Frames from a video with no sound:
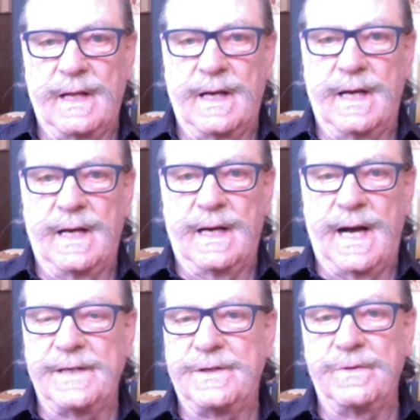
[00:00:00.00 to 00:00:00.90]

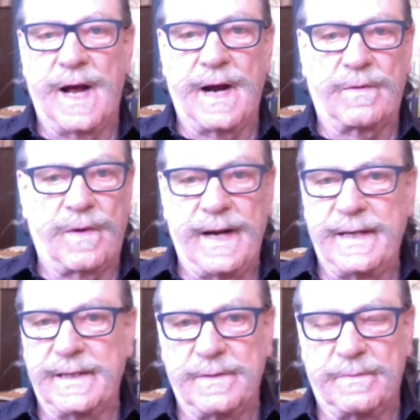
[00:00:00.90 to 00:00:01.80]
I do not write
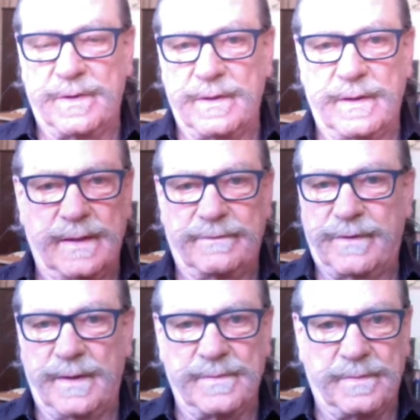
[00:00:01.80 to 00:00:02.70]
in the book
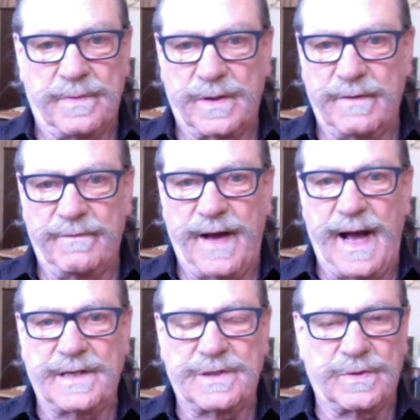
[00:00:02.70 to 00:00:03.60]
from the book of
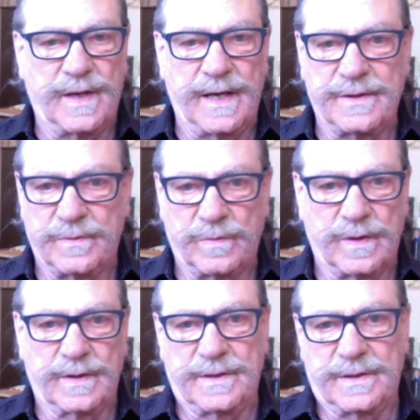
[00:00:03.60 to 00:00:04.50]
Acts or other
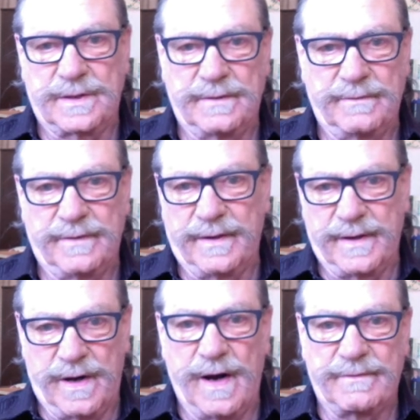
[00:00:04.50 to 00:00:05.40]
works
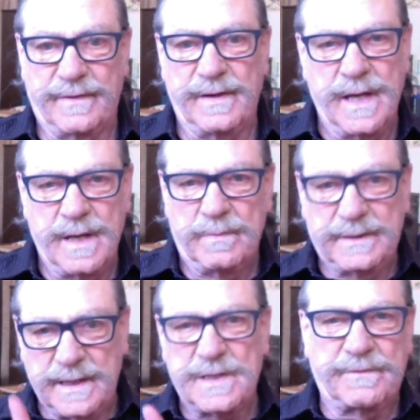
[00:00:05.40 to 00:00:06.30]
very often.
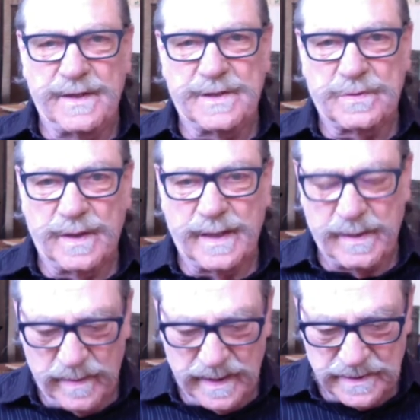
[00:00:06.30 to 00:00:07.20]
But this fits really
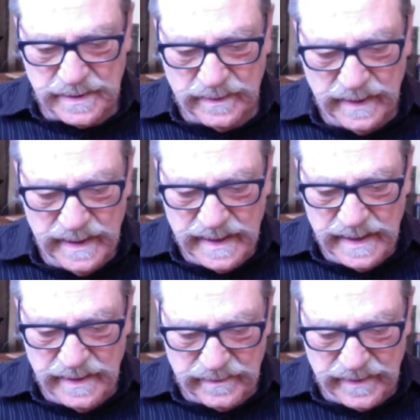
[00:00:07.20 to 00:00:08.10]
well. So
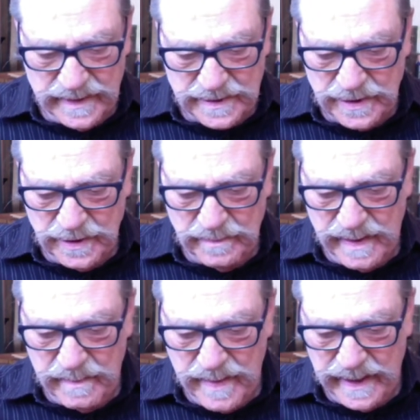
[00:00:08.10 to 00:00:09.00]
hear this. To
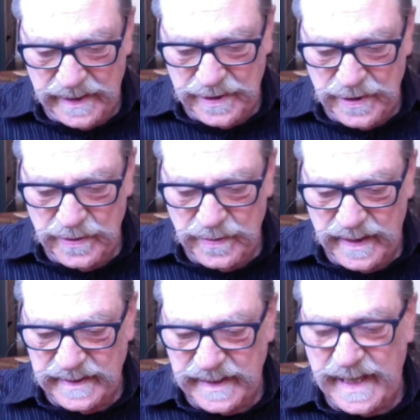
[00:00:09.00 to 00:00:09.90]
be made new
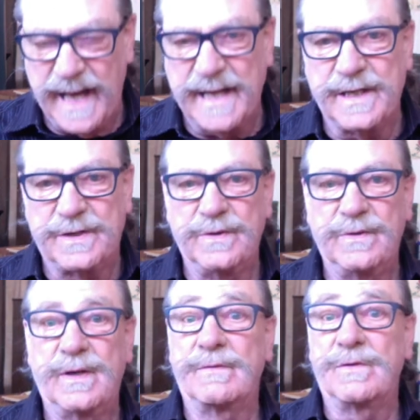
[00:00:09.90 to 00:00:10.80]
in the
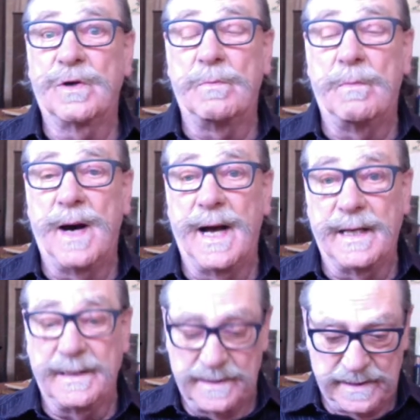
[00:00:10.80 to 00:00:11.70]
attitude of your
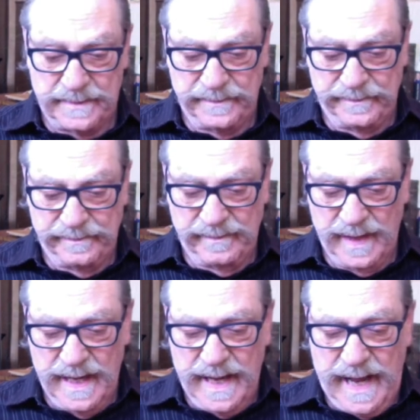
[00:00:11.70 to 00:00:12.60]
minds,
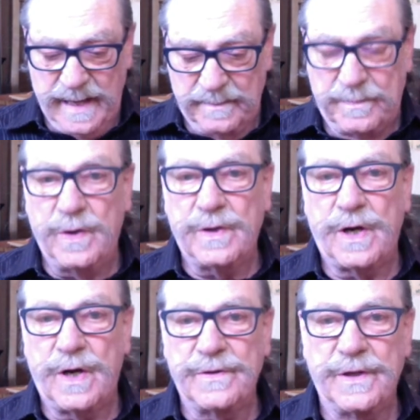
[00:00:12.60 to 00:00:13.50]
and put
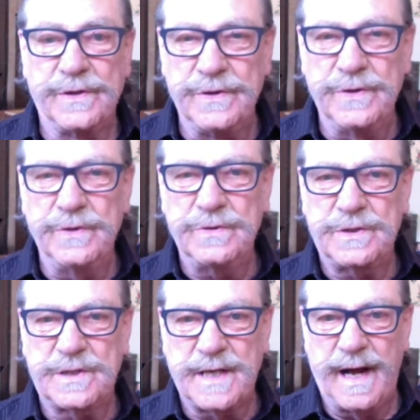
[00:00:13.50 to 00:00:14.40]
on the new
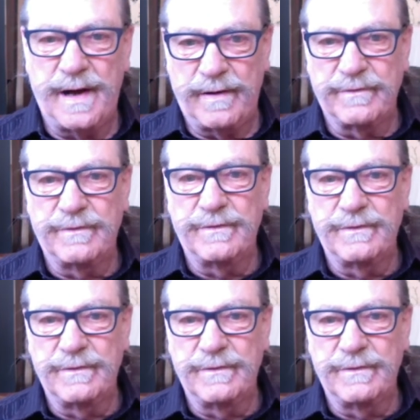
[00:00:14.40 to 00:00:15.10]
self,